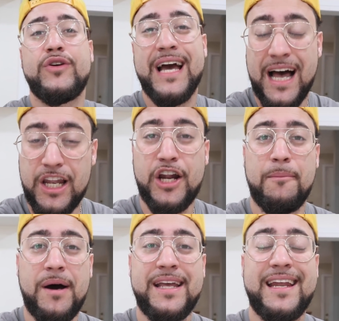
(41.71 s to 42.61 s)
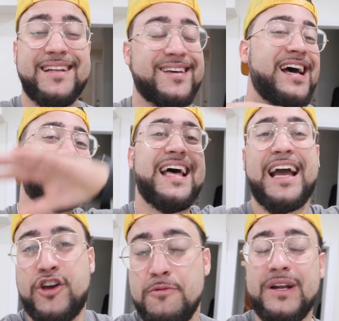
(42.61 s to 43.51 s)
you get a lot of money in it. The
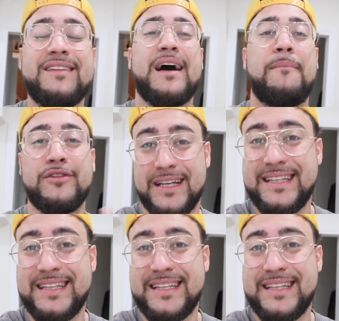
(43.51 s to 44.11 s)
accumulated amount